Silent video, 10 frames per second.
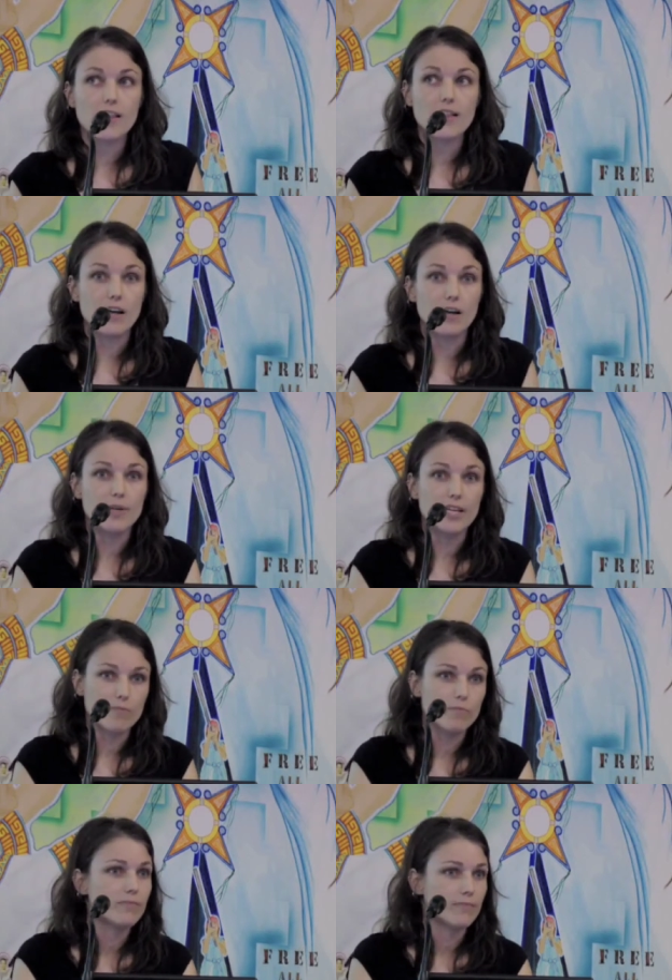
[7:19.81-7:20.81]
and
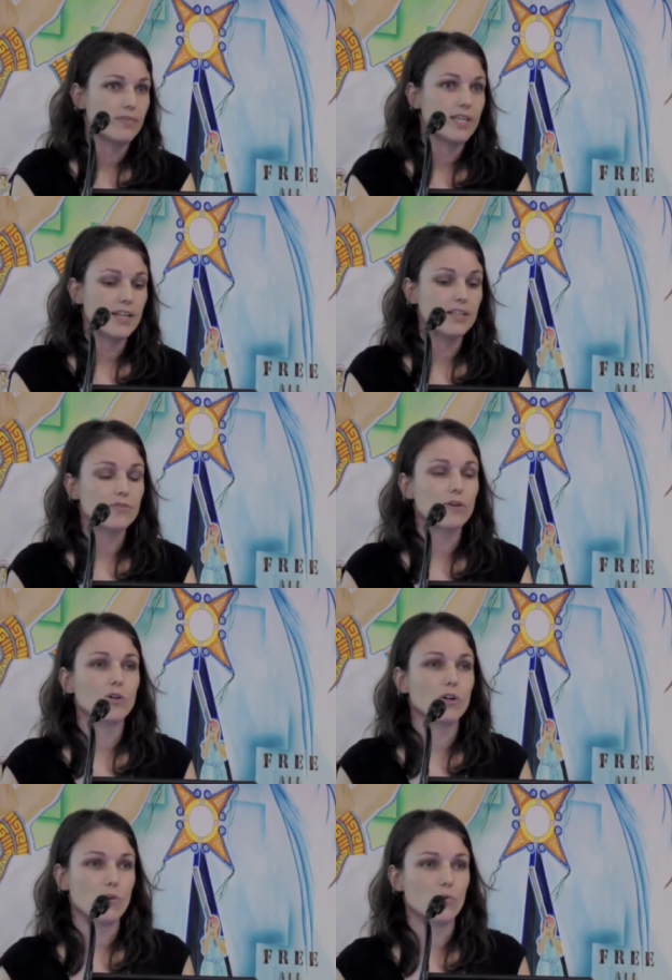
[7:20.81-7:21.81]
I'm getting this from
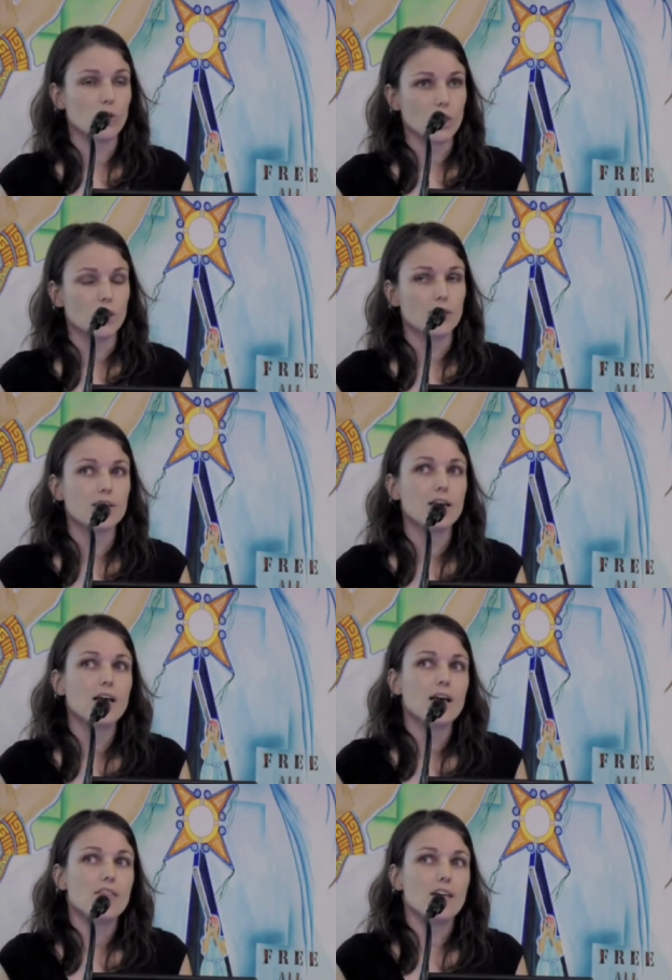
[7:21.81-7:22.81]
her own words,
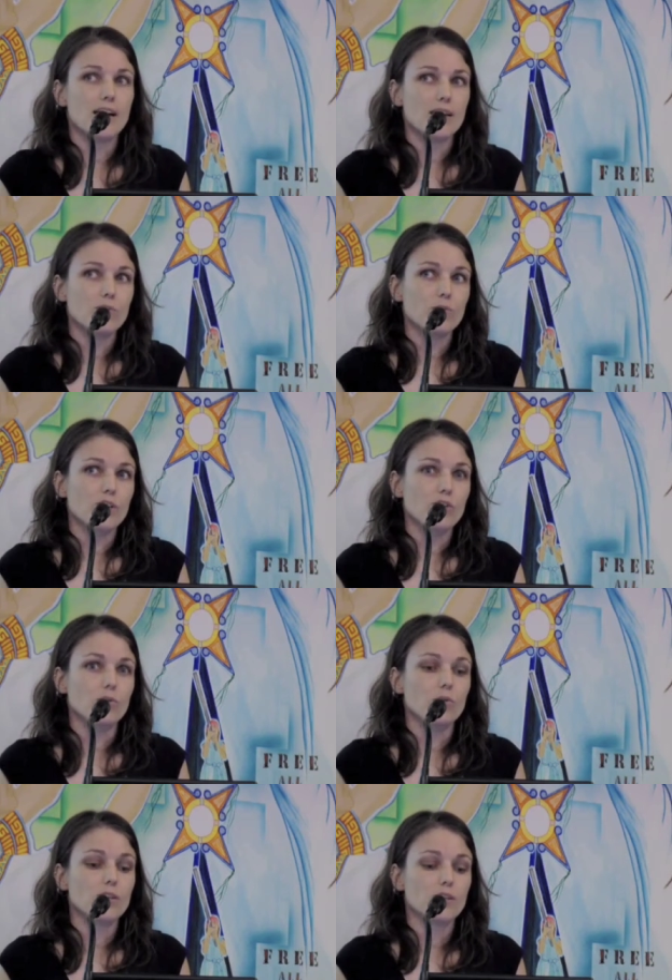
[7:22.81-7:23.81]
that when
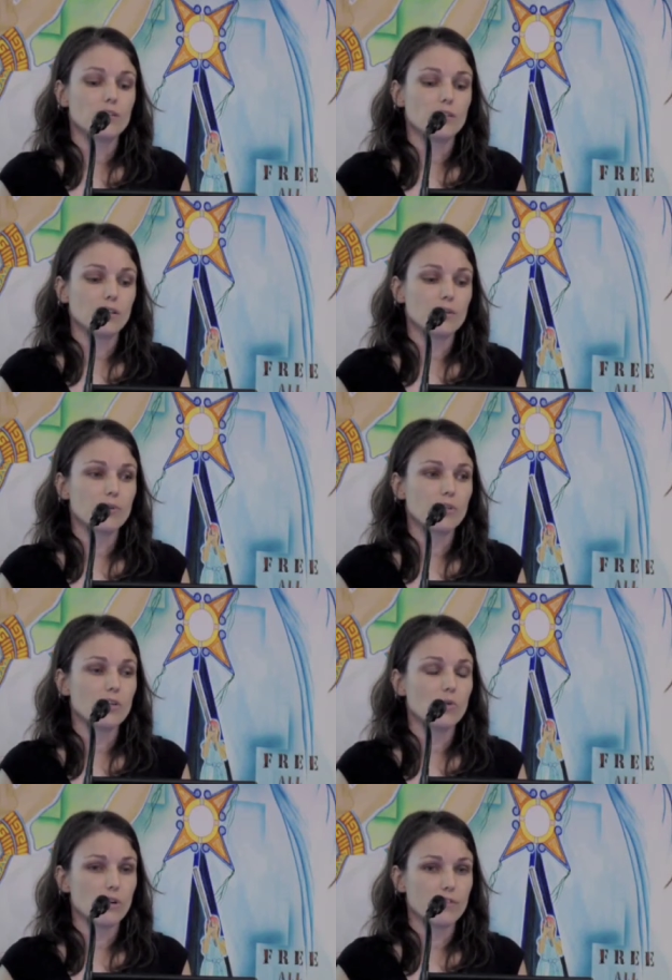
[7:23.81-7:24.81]
you
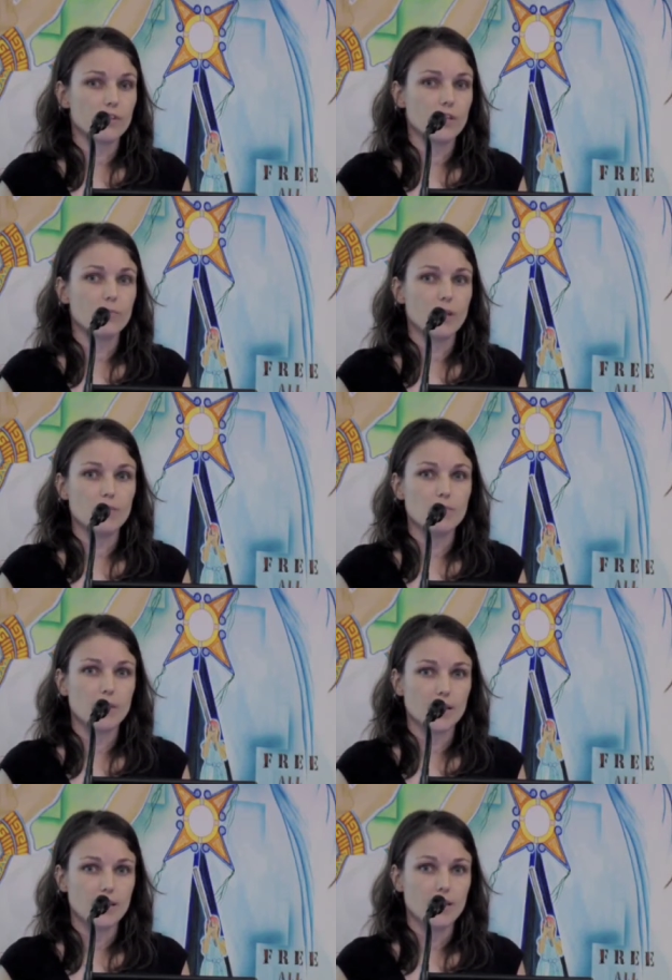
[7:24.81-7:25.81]
deliberately orphan a baby
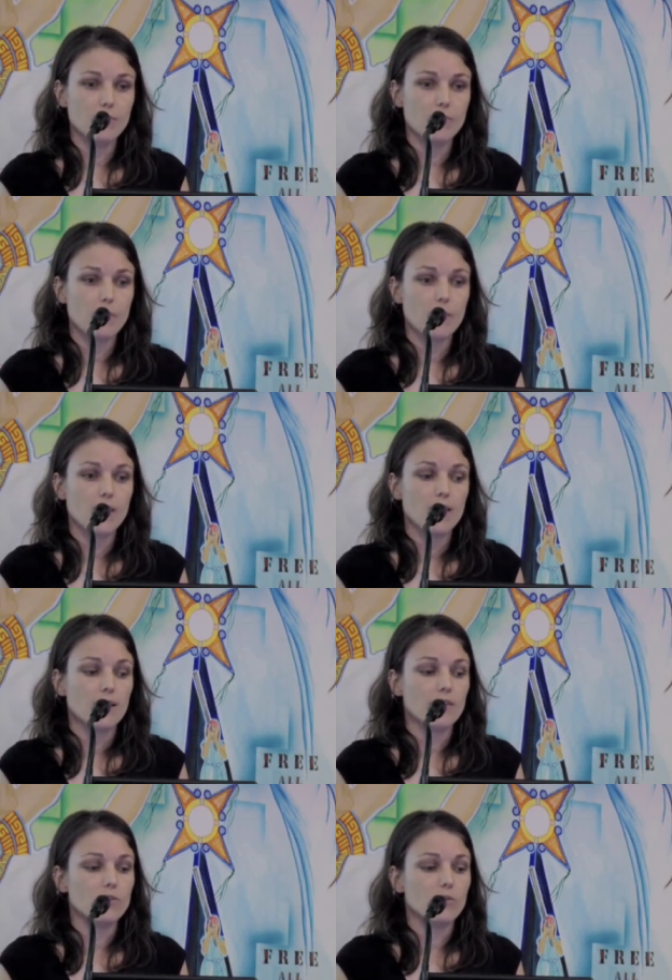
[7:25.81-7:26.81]
monkey,
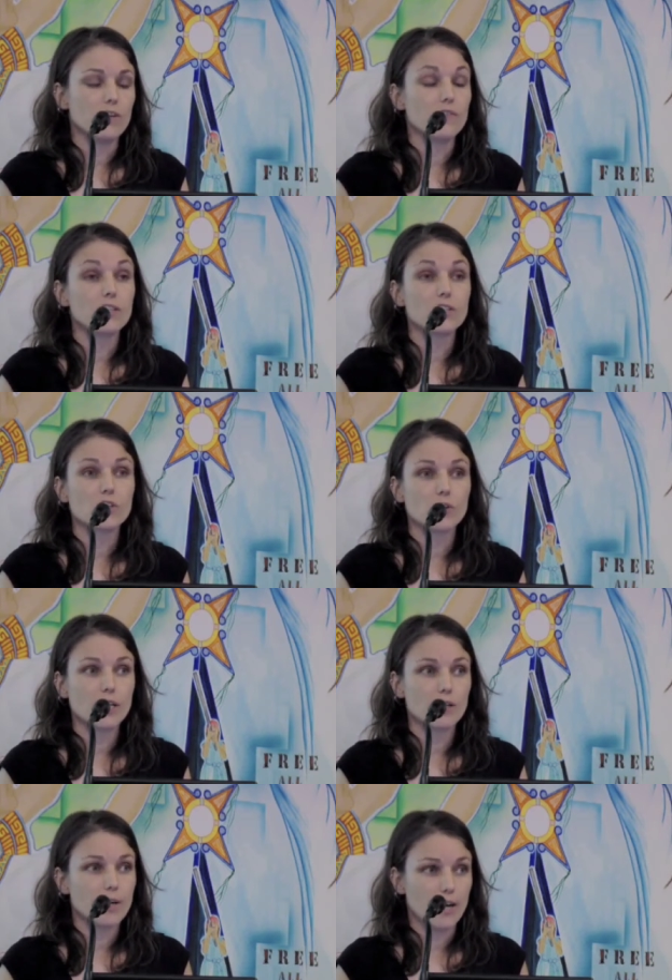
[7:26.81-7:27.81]
if you give it a
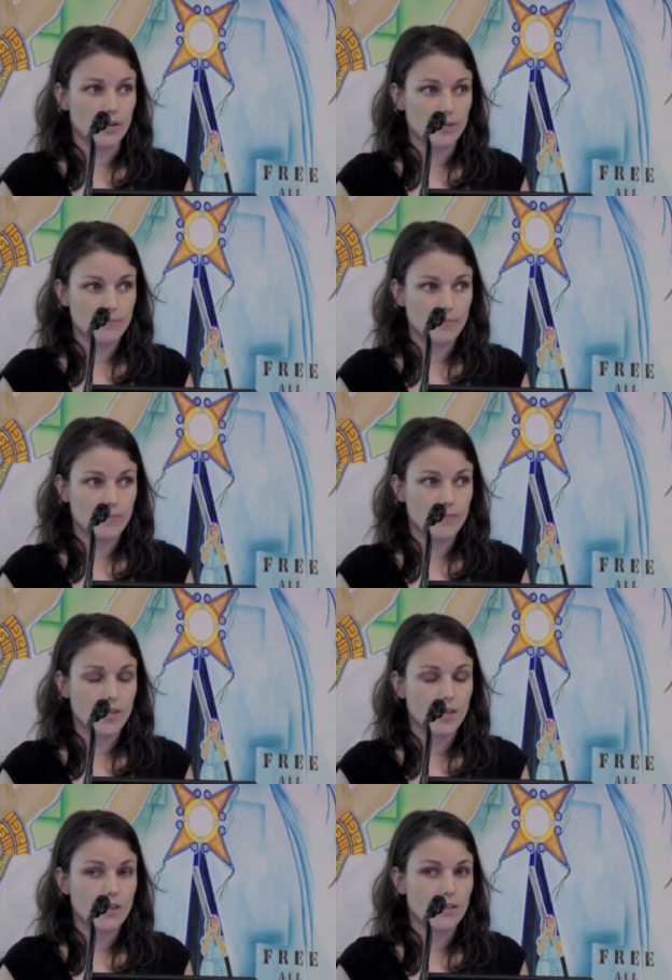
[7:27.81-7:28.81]
surrogate parent,
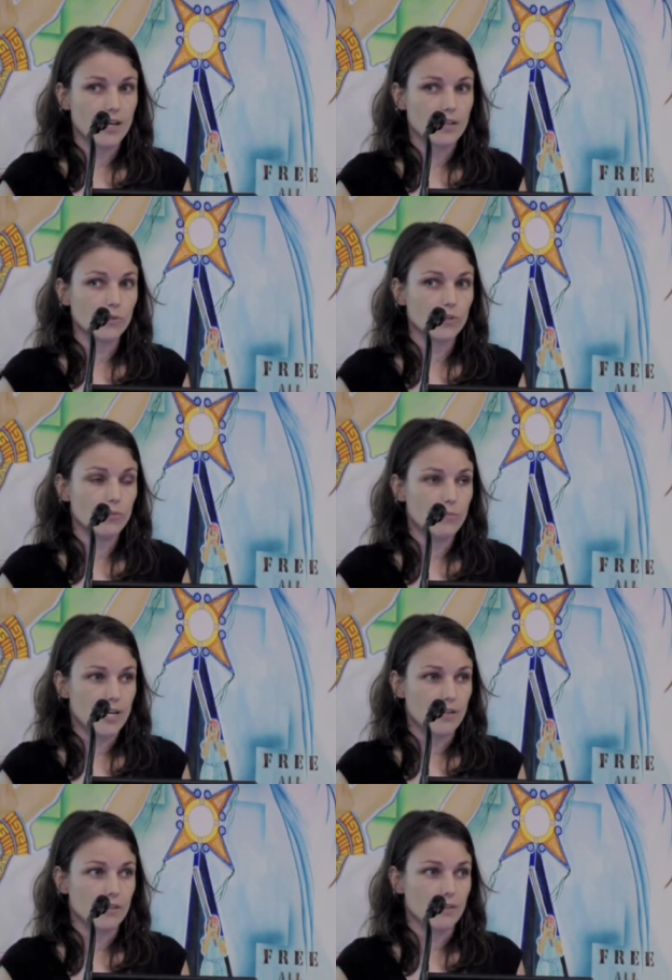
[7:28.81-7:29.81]
that it will do
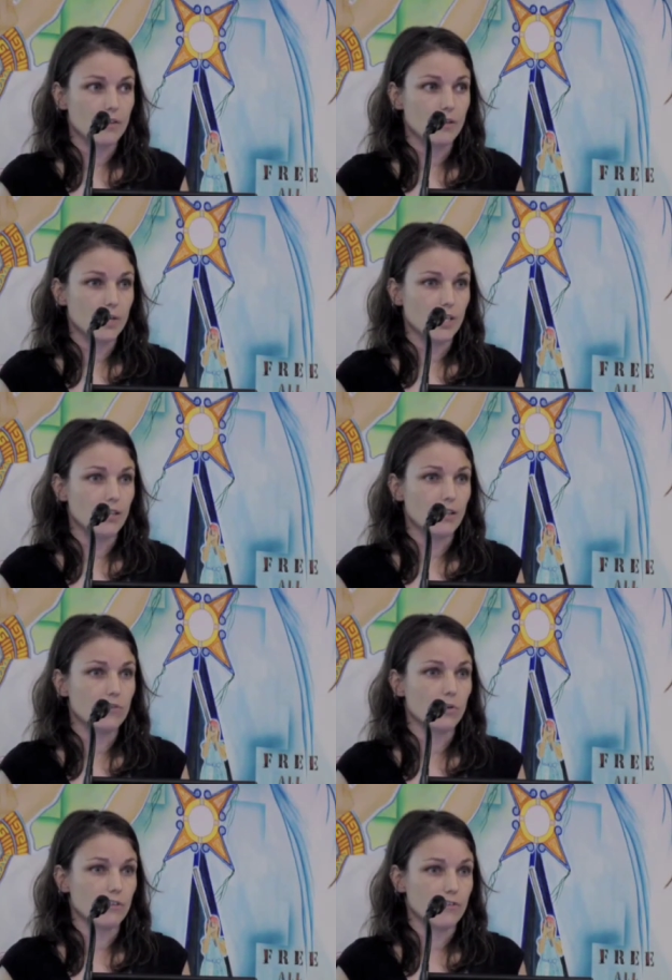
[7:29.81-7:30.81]
better than a monkey
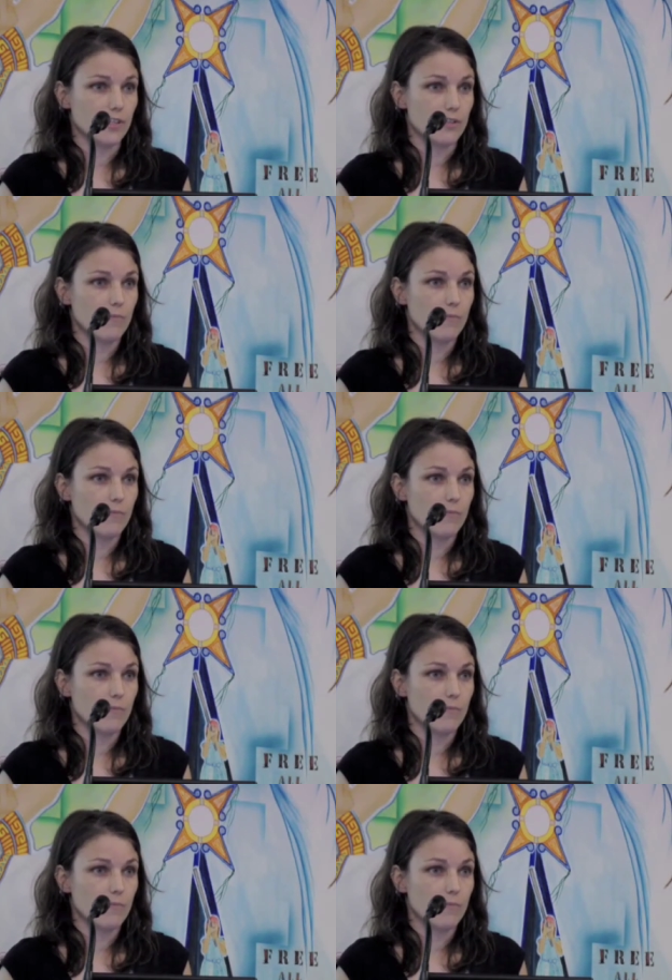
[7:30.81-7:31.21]
left orphaned.